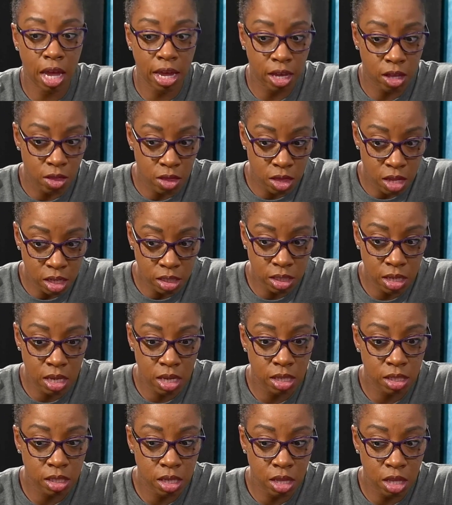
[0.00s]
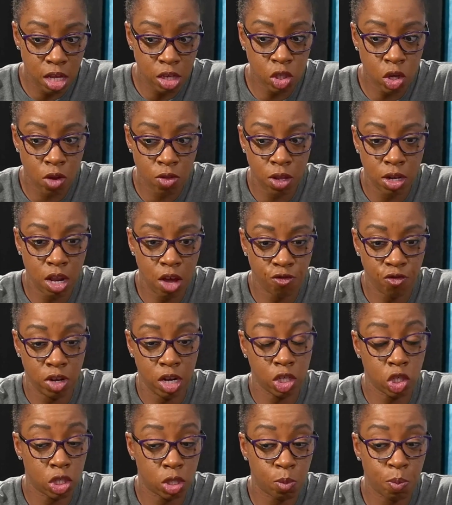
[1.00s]
these are the
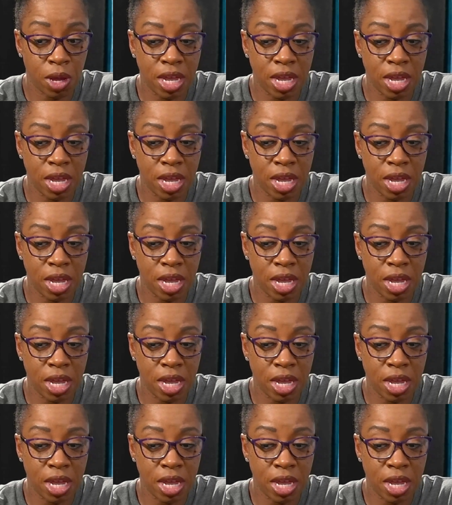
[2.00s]
definitions,